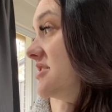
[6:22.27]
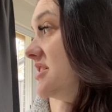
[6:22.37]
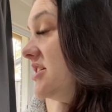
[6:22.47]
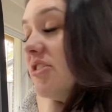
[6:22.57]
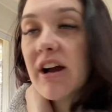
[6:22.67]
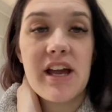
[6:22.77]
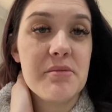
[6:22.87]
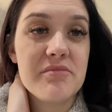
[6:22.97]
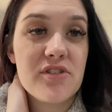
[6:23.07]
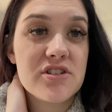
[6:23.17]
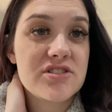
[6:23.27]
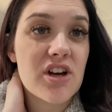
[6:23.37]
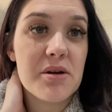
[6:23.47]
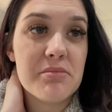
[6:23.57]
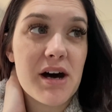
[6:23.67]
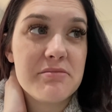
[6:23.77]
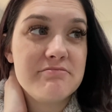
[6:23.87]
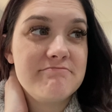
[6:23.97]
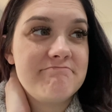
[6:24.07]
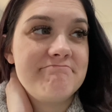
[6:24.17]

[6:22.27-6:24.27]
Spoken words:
Here I am, first time mum